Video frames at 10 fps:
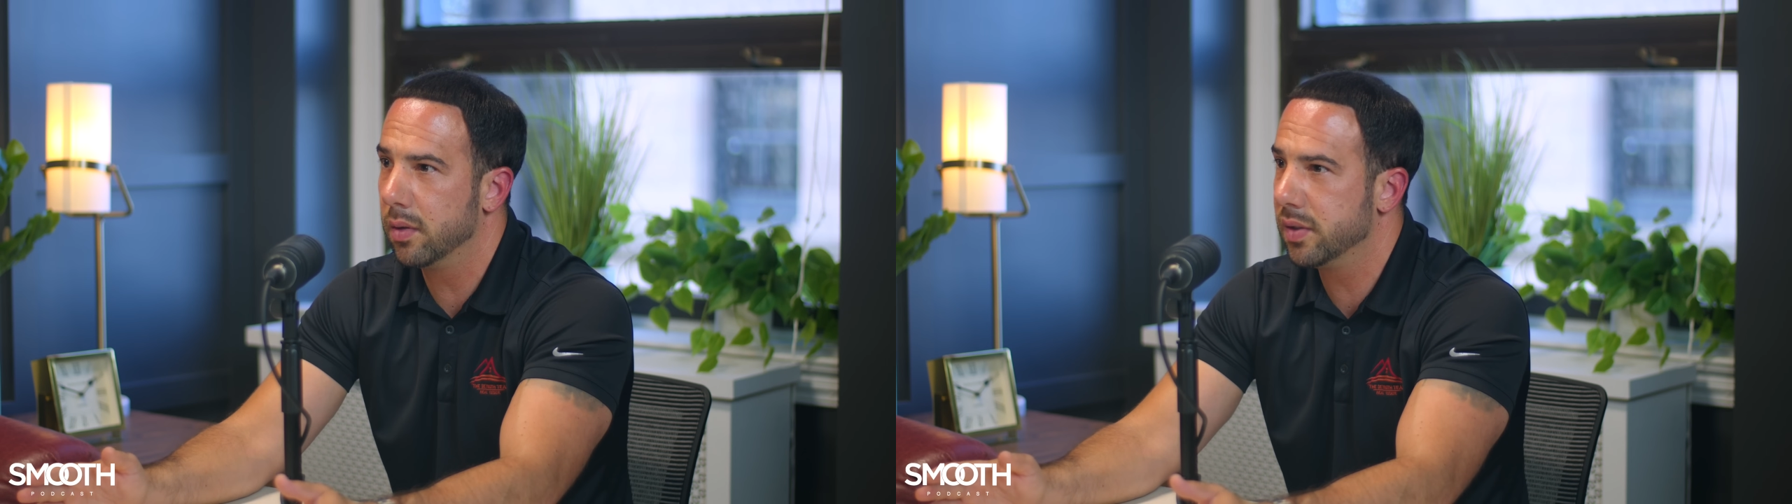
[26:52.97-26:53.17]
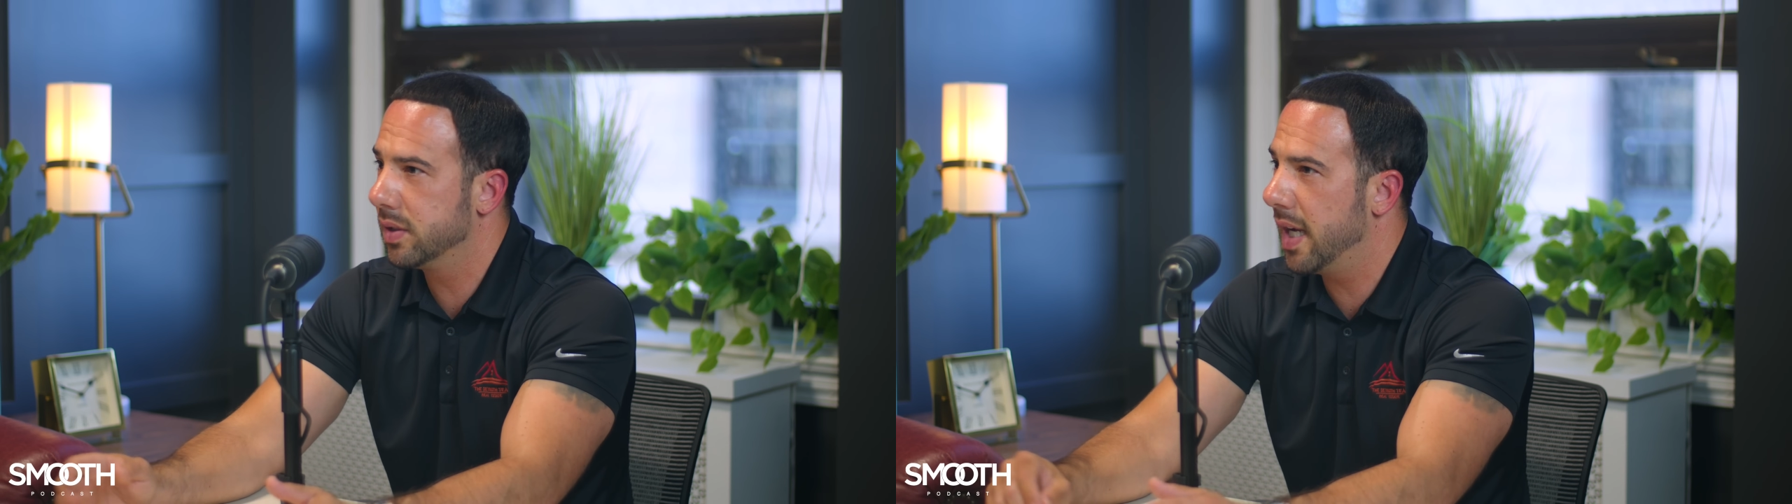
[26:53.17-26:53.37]

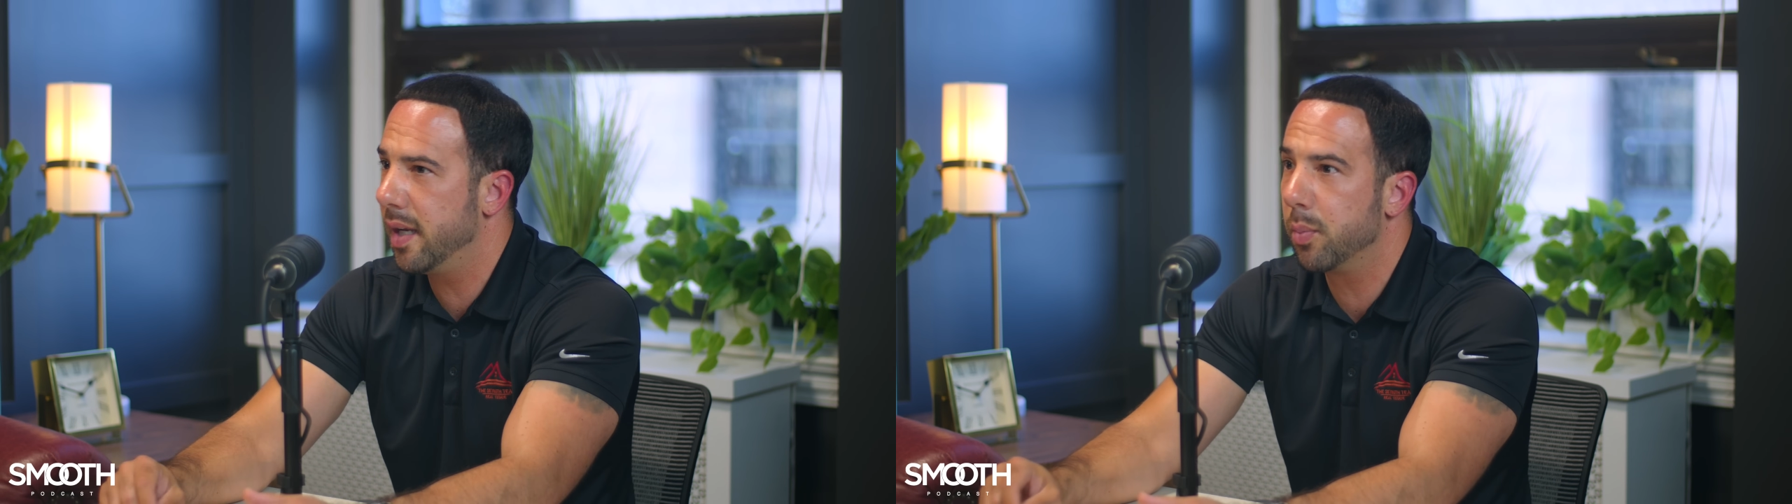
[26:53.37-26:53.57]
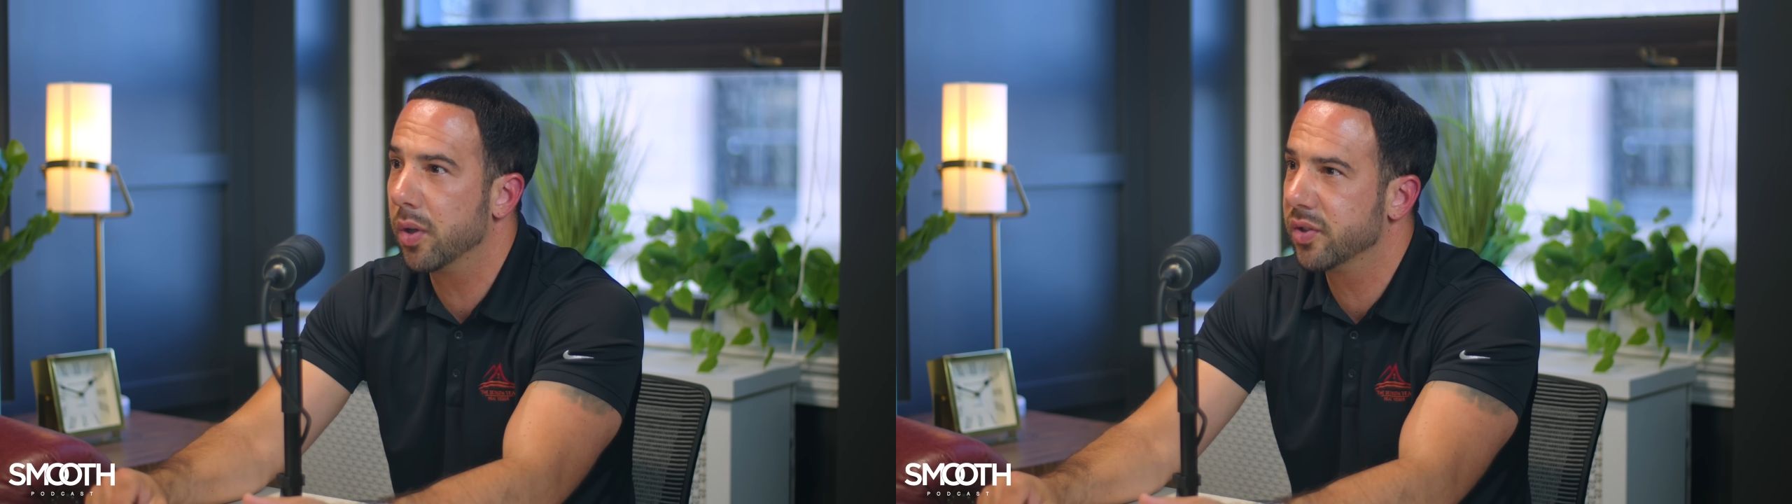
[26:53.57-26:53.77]
Signed
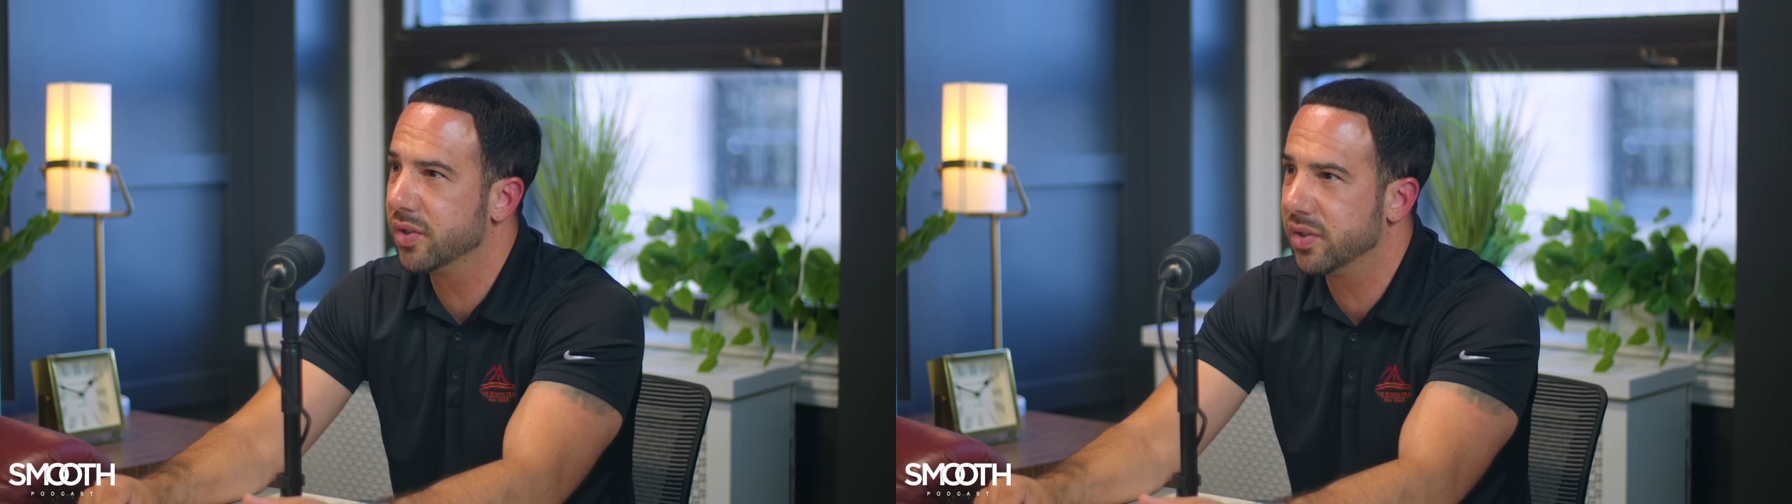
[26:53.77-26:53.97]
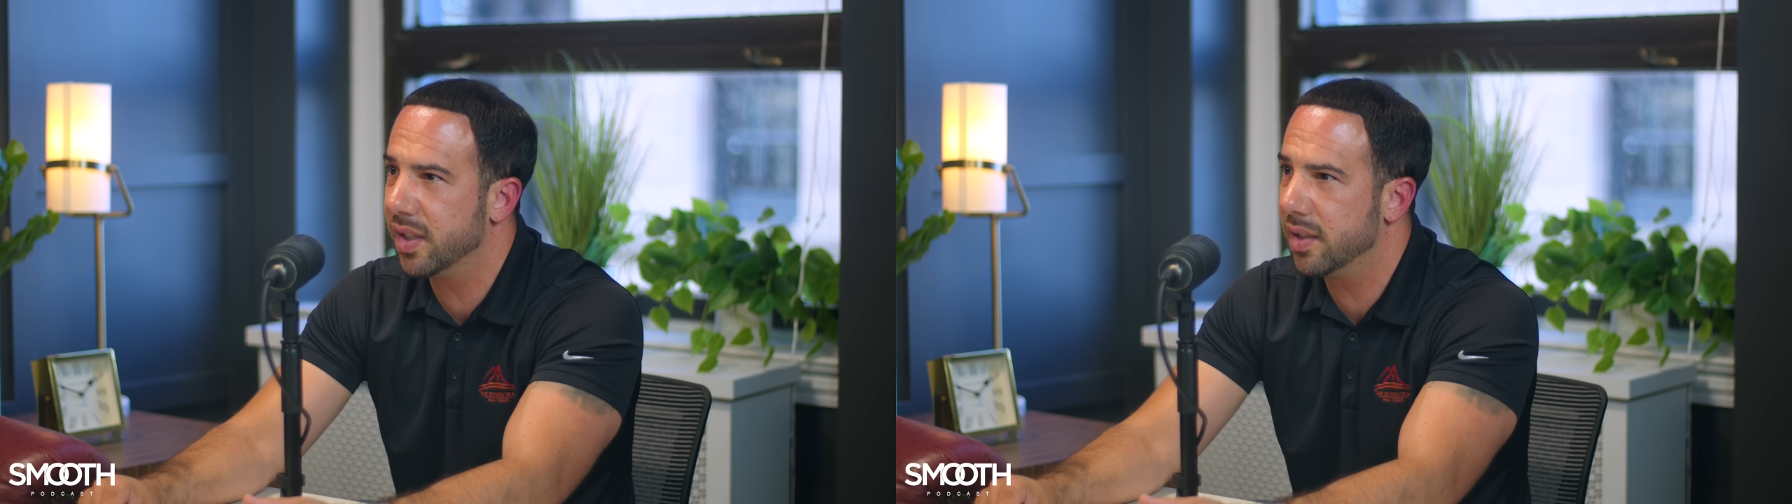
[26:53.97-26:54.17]
a purchase
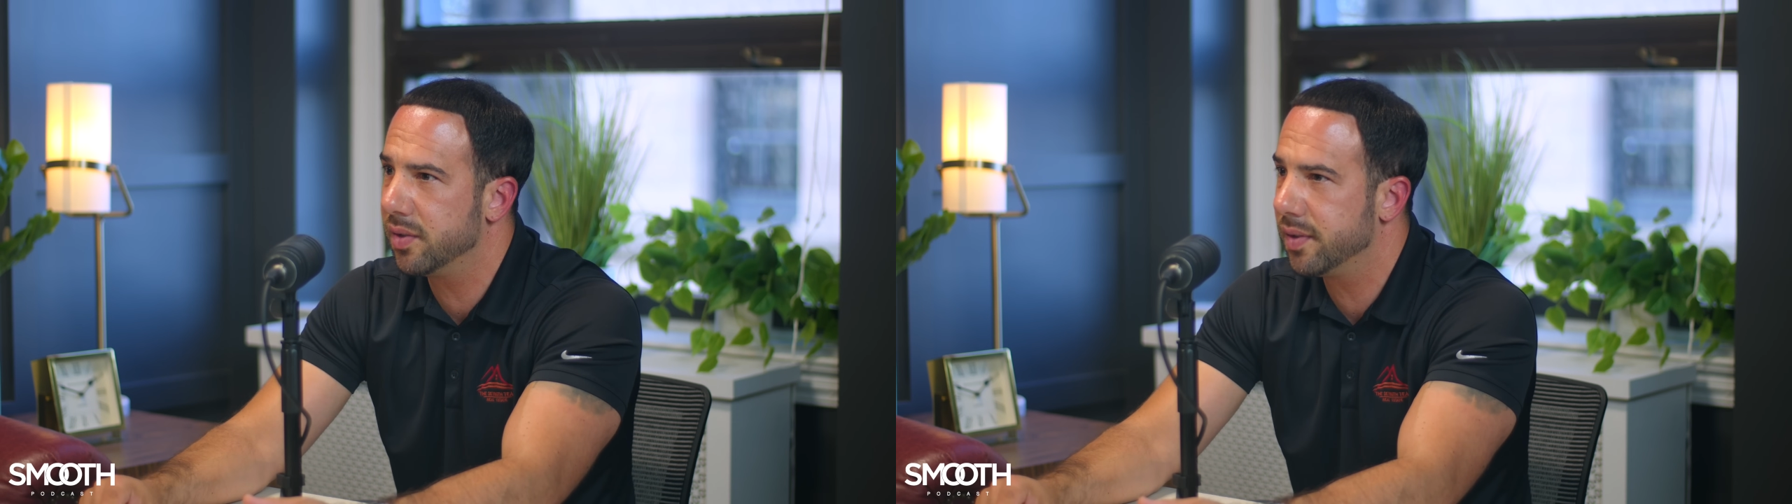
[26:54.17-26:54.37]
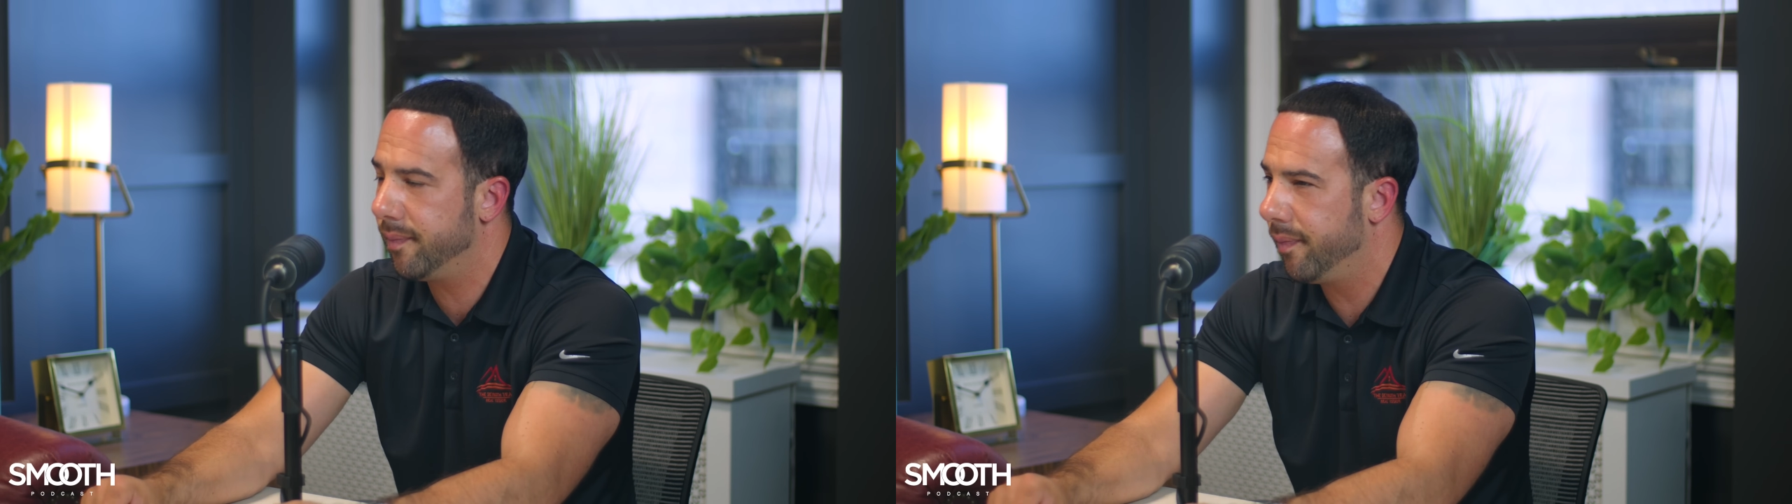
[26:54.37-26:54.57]
and
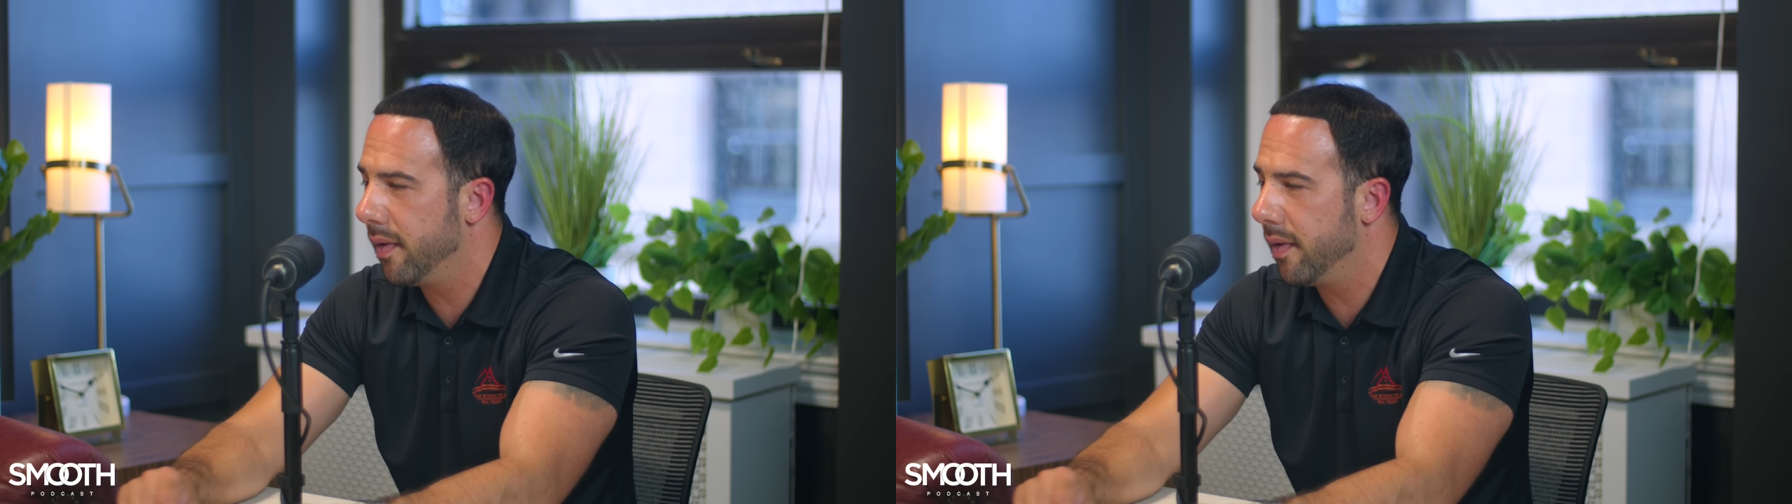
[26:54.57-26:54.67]
sales.